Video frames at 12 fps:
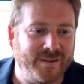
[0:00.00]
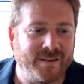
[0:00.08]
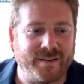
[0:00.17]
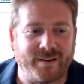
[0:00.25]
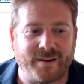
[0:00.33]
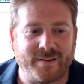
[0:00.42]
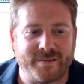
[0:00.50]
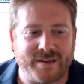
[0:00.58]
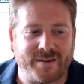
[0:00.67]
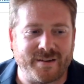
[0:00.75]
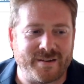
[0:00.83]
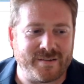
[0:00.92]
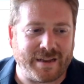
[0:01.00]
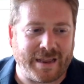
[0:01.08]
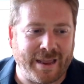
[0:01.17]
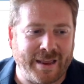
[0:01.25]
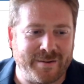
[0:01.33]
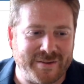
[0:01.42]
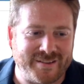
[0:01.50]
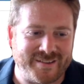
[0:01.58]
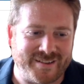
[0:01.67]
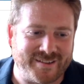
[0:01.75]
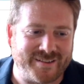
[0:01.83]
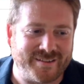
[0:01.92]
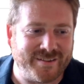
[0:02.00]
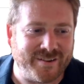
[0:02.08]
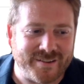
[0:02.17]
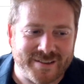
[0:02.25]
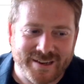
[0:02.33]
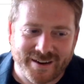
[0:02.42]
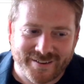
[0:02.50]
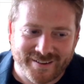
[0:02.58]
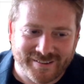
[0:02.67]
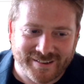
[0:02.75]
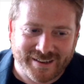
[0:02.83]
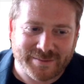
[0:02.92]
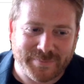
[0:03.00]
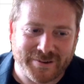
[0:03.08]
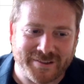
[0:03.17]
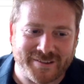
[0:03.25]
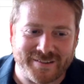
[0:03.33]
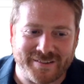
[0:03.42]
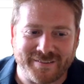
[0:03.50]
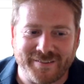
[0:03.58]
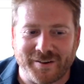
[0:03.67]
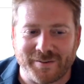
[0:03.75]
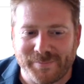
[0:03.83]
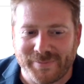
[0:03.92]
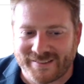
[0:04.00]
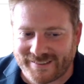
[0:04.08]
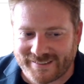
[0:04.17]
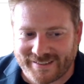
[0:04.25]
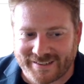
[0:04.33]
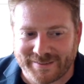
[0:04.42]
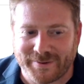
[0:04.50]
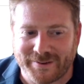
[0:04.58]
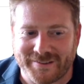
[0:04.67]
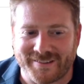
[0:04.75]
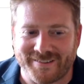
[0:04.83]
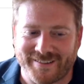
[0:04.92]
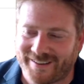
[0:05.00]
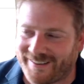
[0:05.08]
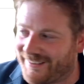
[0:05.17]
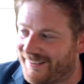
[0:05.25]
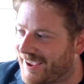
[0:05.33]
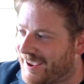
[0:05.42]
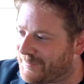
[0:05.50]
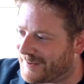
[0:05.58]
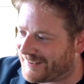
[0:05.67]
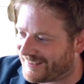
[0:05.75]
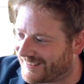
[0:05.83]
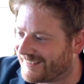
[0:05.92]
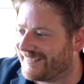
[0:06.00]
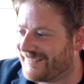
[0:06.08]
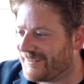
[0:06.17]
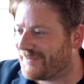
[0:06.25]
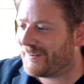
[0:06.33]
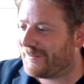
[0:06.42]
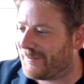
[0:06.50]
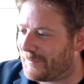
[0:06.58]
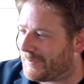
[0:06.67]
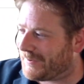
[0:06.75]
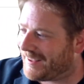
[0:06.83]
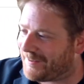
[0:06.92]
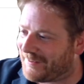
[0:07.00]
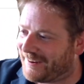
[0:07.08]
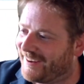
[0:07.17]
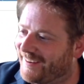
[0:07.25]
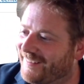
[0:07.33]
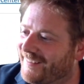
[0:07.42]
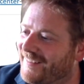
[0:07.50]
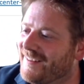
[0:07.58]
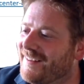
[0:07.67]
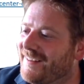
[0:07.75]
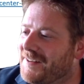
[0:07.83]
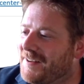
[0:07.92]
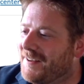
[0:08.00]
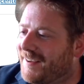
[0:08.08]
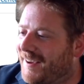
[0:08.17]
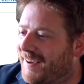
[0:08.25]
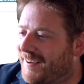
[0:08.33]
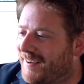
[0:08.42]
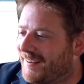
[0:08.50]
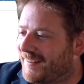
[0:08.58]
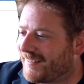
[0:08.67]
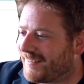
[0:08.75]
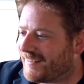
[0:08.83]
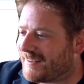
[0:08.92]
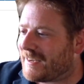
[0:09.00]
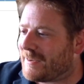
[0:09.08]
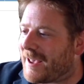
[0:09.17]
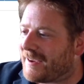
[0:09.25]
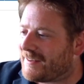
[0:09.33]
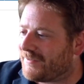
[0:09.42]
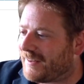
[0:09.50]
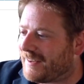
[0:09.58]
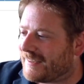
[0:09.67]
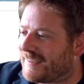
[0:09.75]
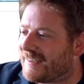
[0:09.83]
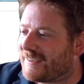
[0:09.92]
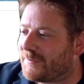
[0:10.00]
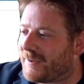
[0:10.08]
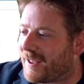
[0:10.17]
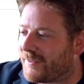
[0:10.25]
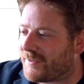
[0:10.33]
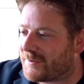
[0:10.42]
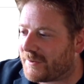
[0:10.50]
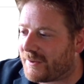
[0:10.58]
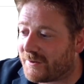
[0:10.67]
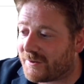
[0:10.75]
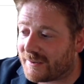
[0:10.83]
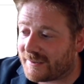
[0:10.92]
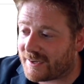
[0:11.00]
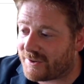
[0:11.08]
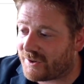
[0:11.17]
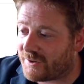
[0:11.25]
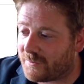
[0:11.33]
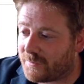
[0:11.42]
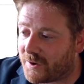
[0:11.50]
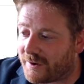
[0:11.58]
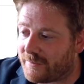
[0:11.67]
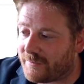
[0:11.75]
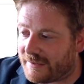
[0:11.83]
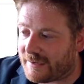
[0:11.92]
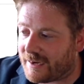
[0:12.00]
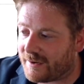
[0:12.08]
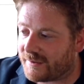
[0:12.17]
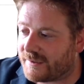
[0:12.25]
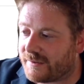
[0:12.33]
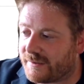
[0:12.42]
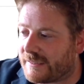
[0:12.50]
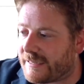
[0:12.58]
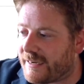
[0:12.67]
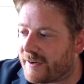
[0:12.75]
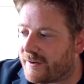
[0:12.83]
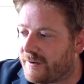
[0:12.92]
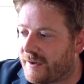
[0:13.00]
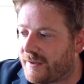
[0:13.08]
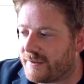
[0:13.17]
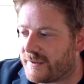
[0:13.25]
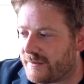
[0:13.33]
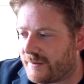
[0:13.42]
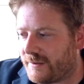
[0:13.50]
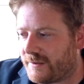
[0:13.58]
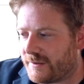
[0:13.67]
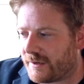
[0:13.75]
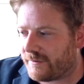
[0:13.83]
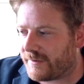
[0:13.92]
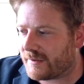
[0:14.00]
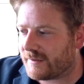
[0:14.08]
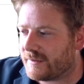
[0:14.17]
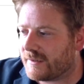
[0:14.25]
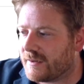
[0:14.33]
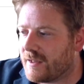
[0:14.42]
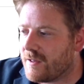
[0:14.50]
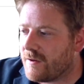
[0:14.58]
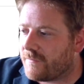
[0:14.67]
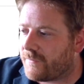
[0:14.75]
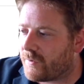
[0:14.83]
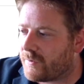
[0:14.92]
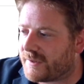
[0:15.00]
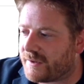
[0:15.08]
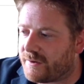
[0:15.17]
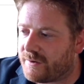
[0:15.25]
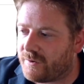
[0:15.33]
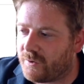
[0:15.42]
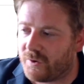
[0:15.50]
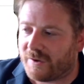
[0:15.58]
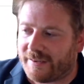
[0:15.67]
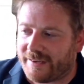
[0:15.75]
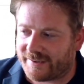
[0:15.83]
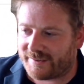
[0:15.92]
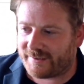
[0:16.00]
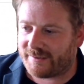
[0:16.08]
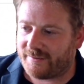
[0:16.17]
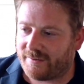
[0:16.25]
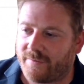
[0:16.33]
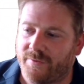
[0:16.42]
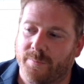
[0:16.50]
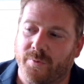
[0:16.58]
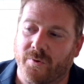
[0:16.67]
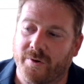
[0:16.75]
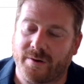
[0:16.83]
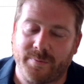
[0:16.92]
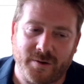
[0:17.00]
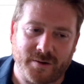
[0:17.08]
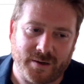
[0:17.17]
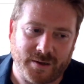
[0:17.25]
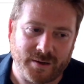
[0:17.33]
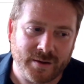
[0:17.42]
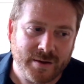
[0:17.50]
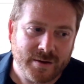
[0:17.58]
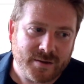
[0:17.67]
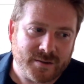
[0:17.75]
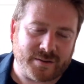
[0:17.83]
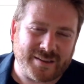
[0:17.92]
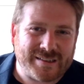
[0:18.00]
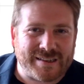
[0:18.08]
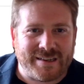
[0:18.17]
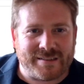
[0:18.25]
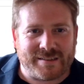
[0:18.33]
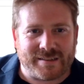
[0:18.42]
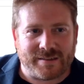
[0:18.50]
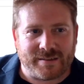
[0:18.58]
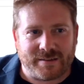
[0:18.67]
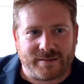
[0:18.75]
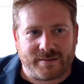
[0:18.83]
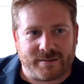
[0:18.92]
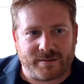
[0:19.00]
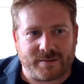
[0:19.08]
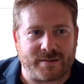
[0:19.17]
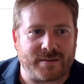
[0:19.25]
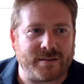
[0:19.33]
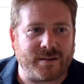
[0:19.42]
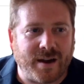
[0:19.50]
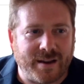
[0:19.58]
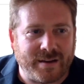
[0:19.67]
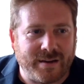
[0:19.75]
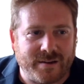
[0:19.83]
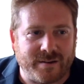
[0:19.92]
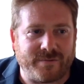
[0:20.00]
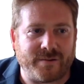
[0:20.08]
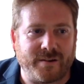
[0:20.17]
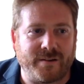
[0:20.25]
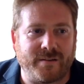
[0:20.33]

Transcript: Yeah, technical and business. Not technical experts, not business experts. Technical and business. Just really want to point that one out. The team actively assists with others with the organization who are working with data. So COE, Center of Excellence, forms the nucleus of the broader community. So this is slightly different,